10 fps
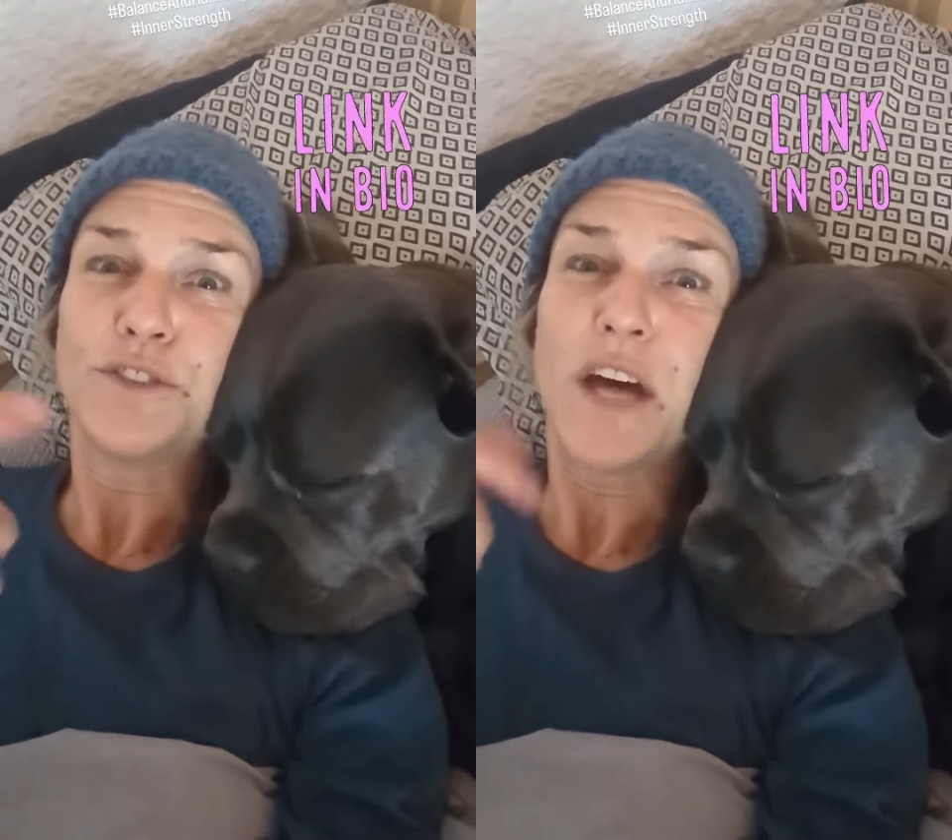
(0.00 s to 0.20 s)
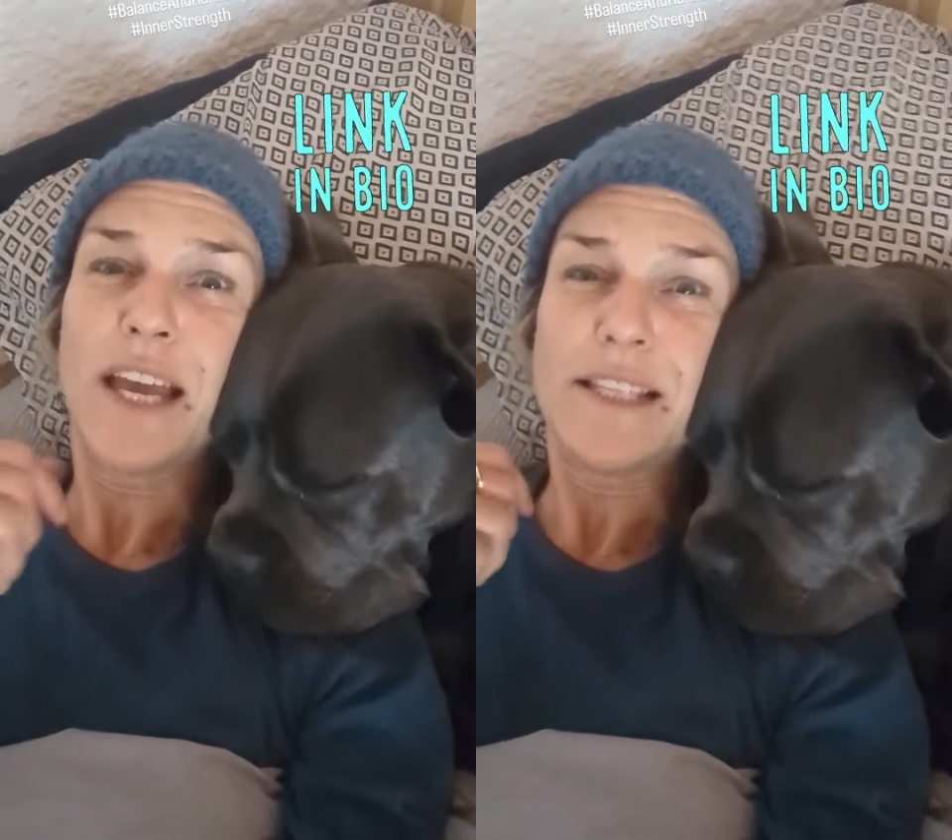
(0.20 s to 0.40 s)

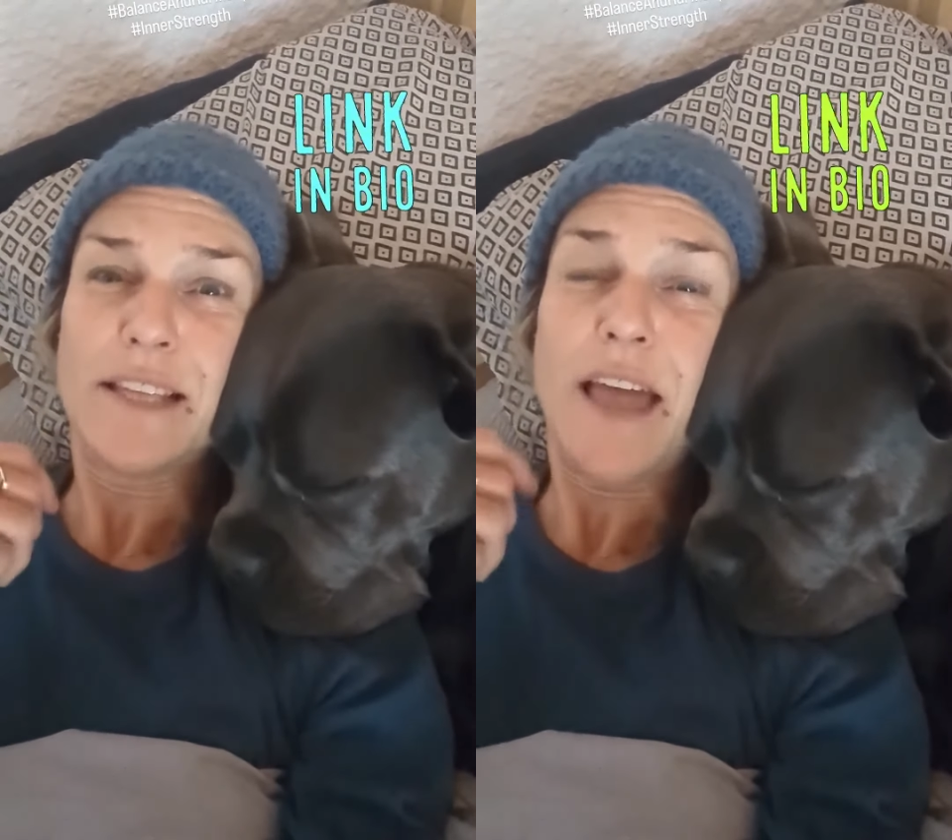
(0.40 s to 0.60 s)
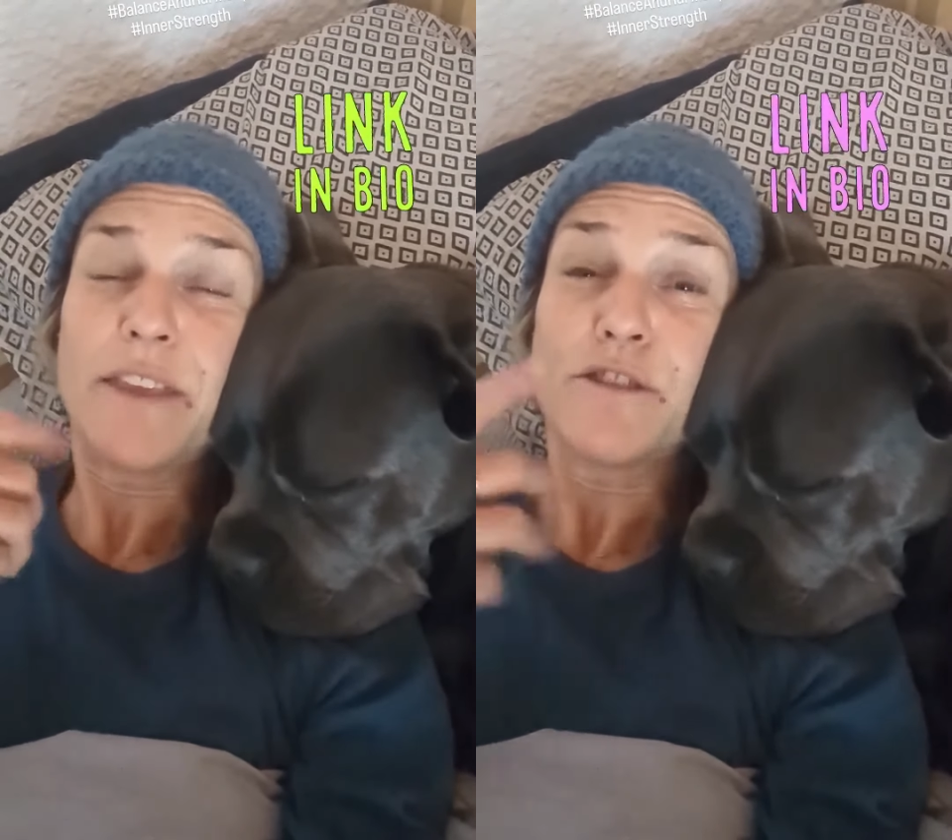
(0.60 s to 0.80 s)

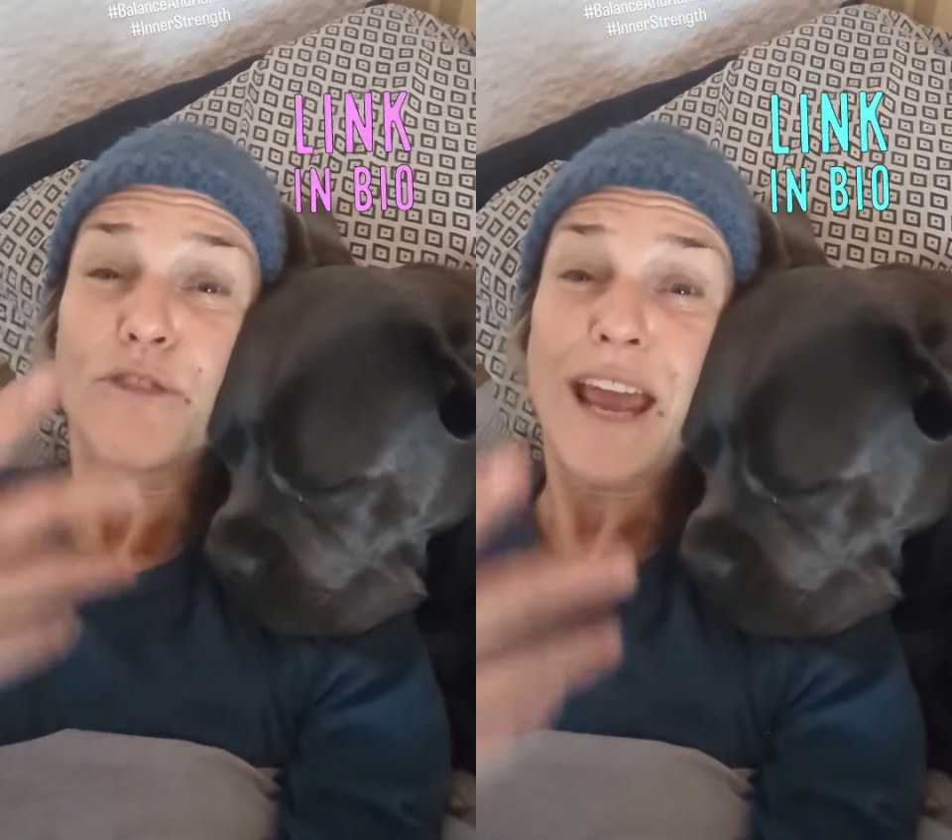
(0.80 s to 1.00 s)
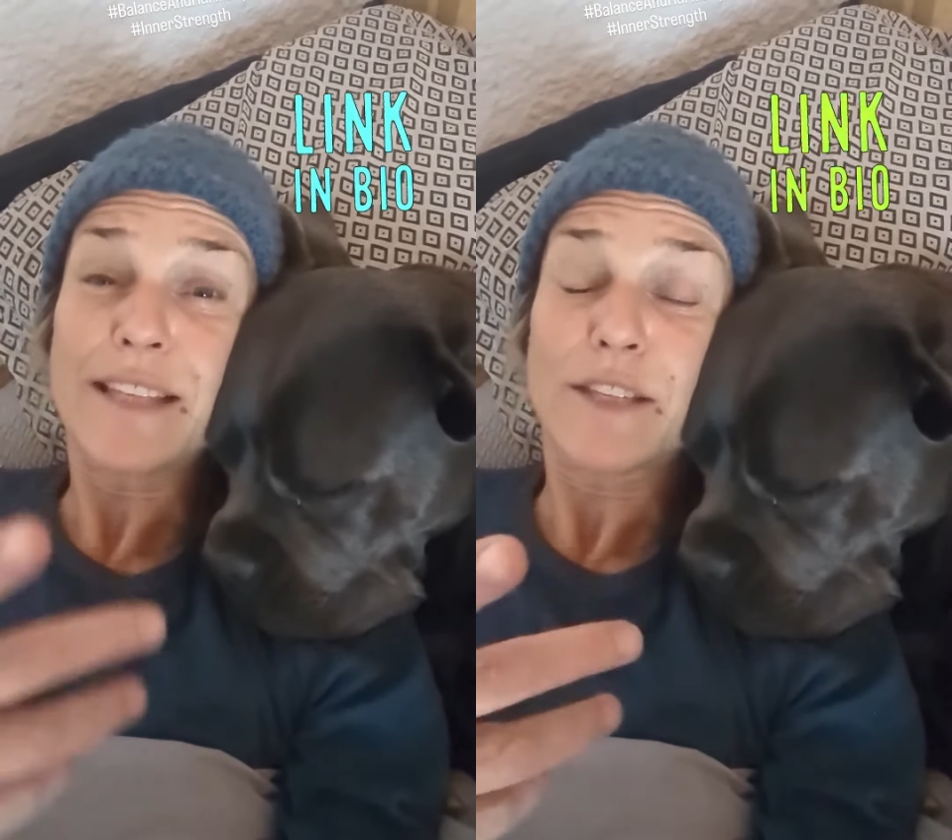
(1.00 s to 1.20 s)
files and the
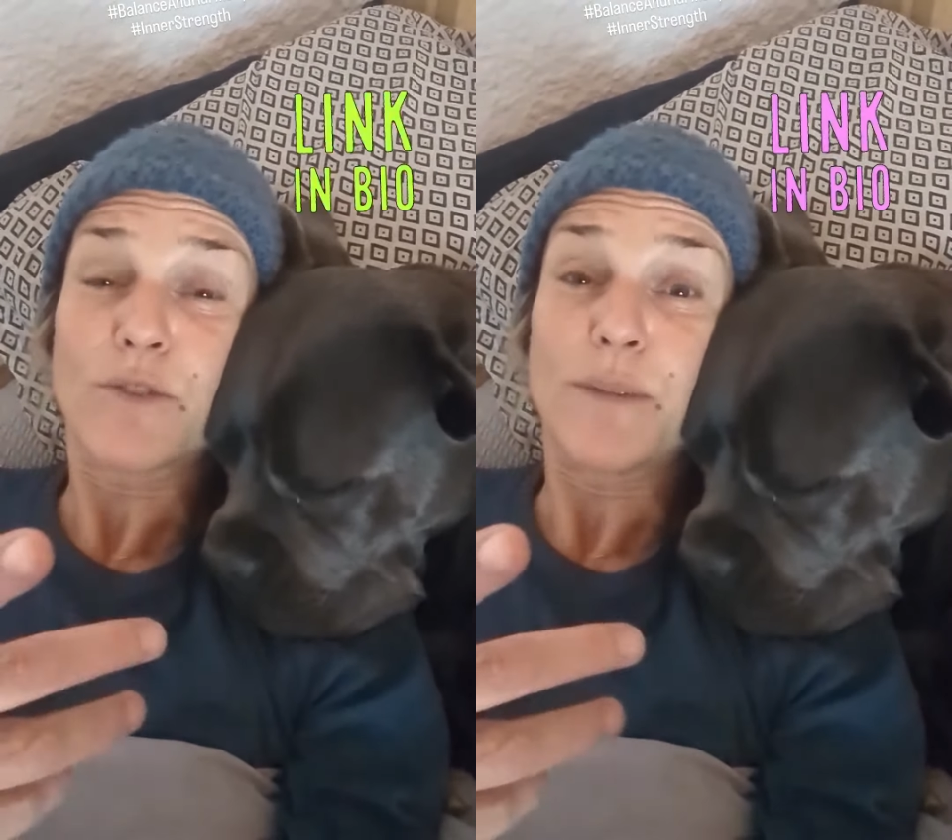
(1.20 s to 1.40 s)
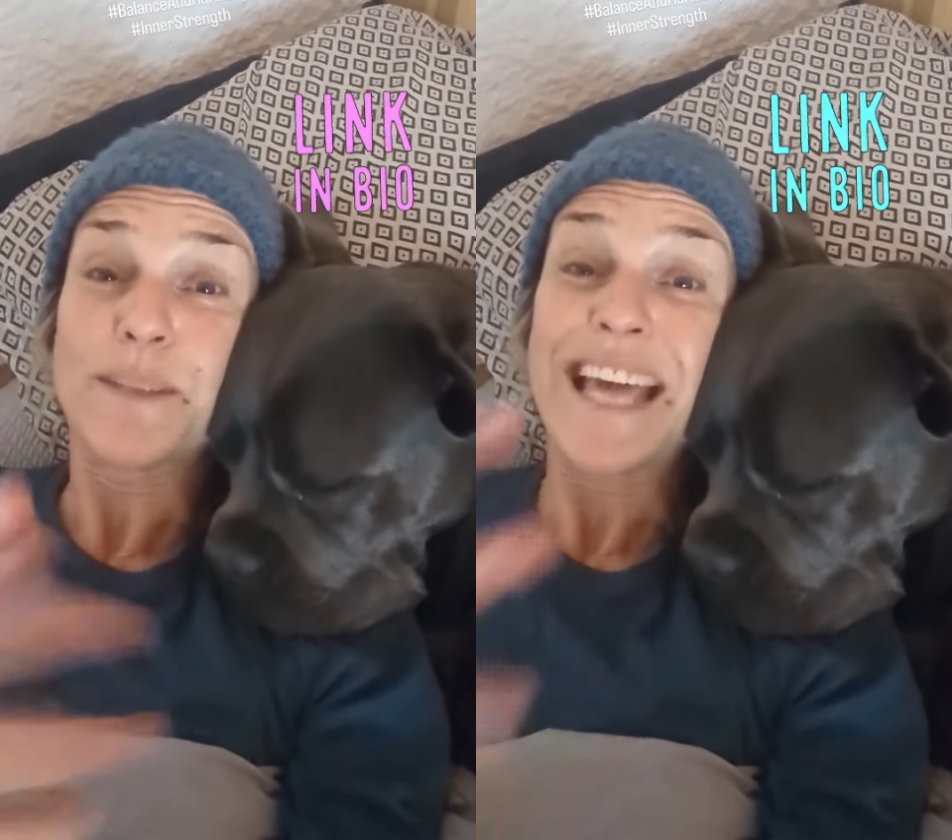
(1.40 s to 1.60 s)

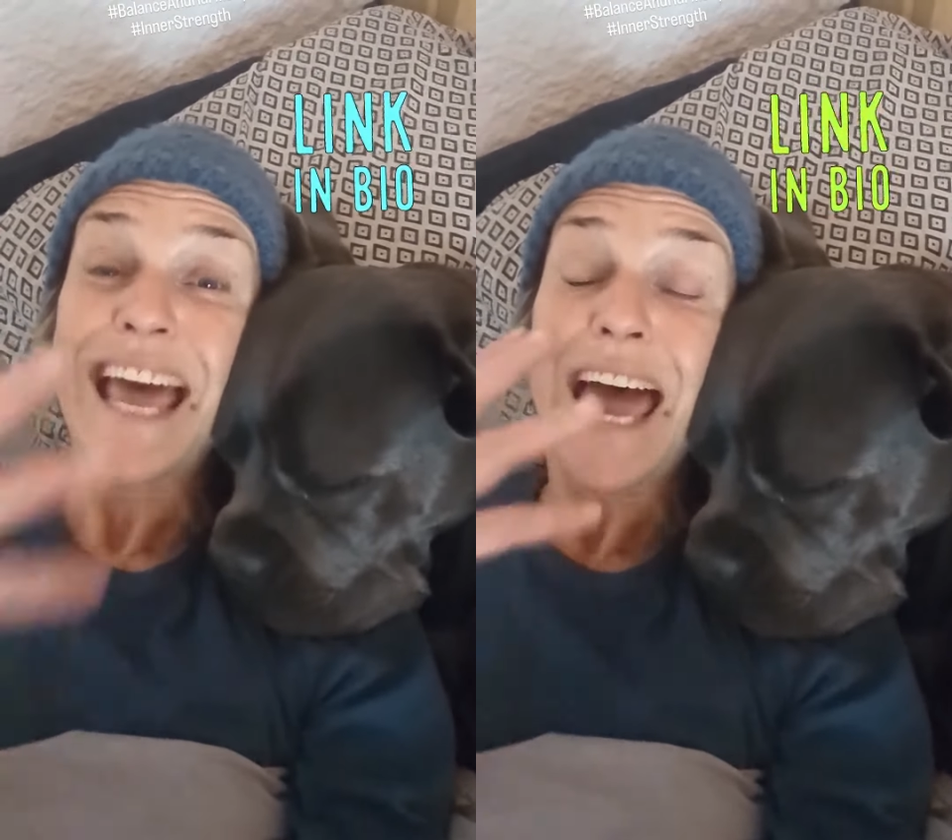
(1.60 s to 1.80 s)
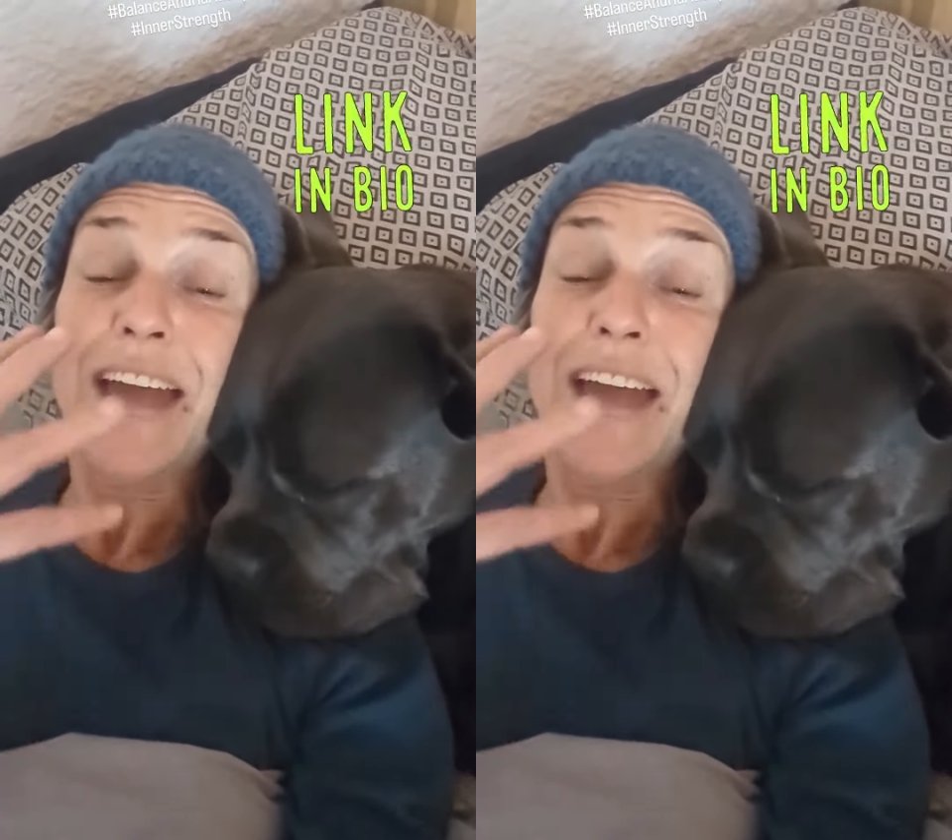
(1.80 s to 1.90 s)
transcripts.